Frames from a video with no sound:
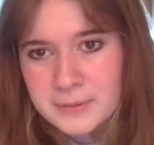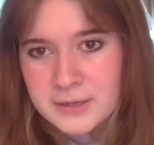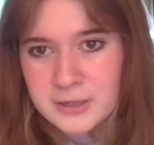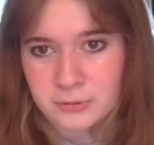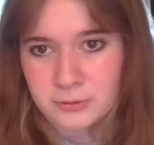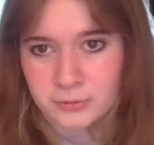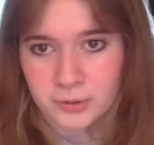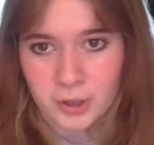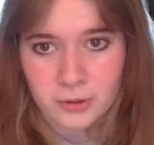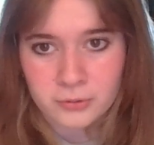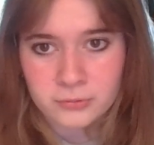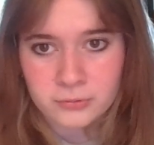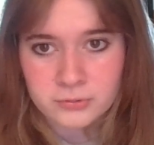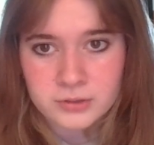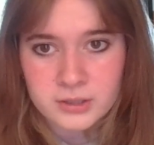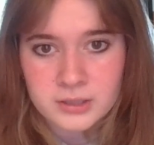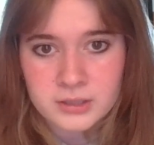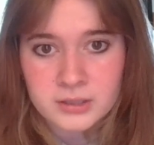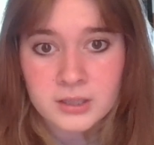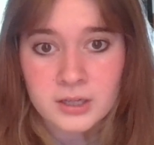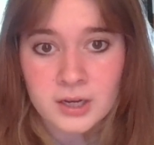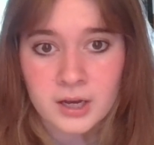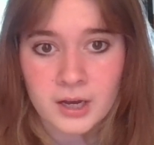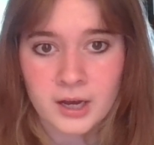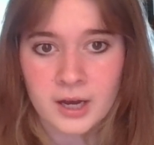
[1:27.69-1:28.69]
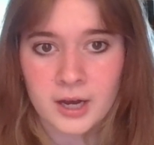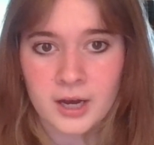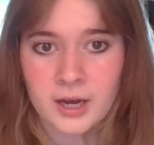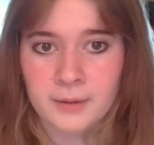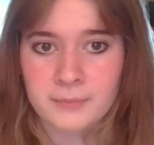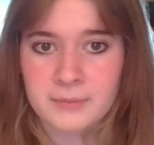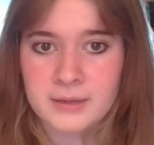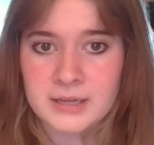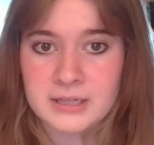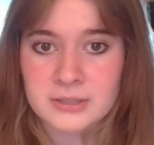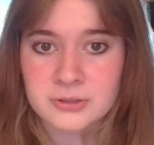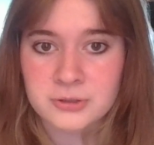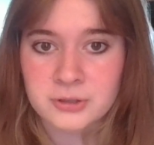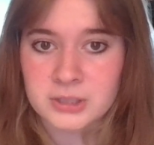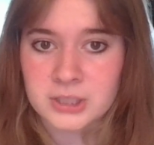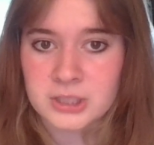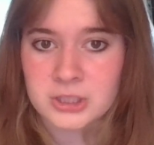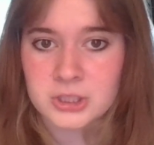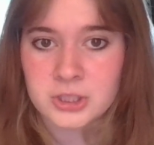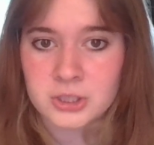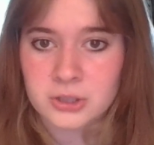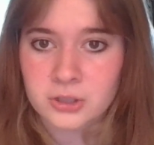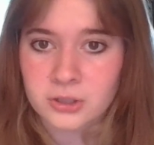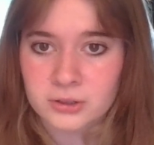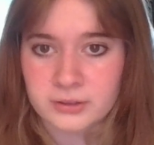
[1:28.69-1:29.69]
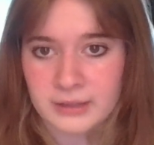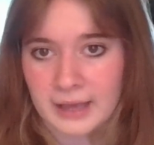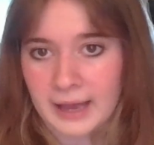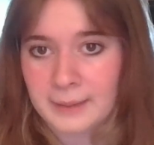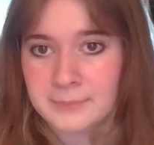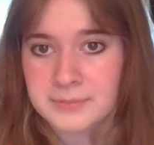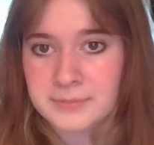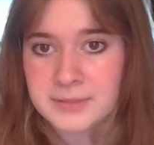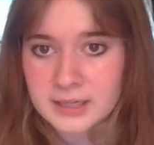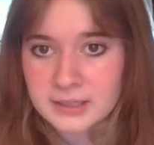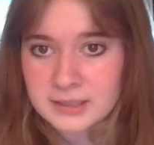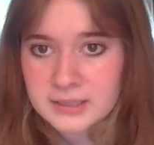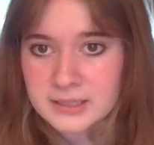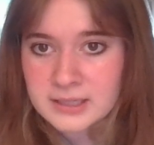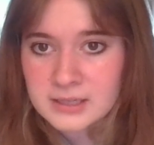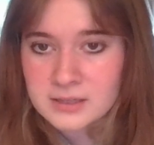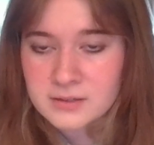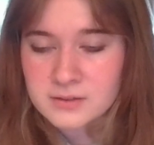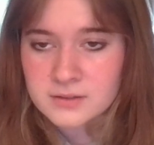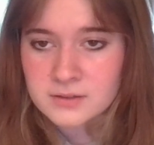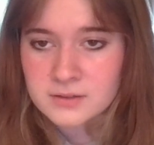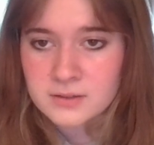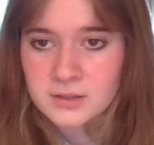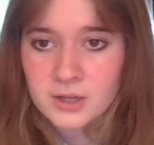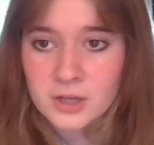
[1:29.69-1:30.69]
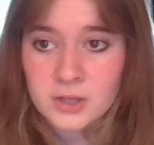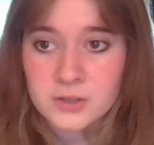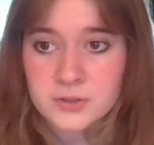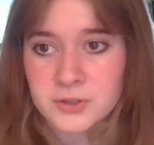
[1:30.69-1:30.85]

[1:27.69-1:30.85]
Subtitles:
grown in traditional lab techniques.